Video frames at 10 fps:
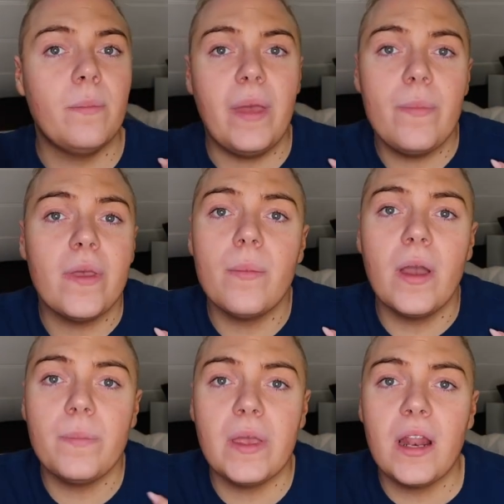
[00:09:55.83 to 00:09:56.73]
Maybe I
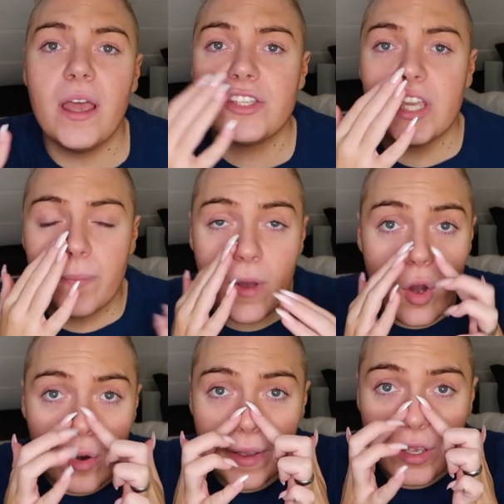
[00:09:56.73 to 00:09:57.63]
might be allergic, but
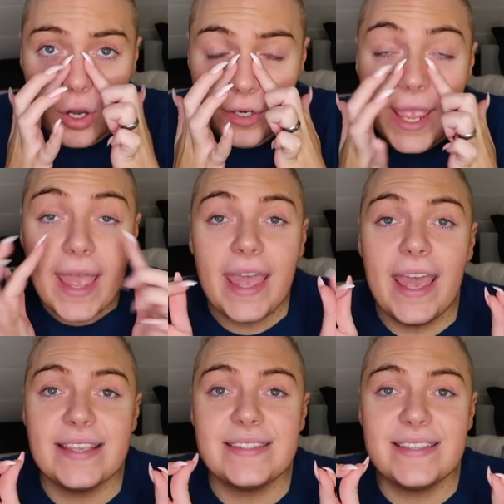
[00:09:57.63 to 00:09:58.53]
oh my god, it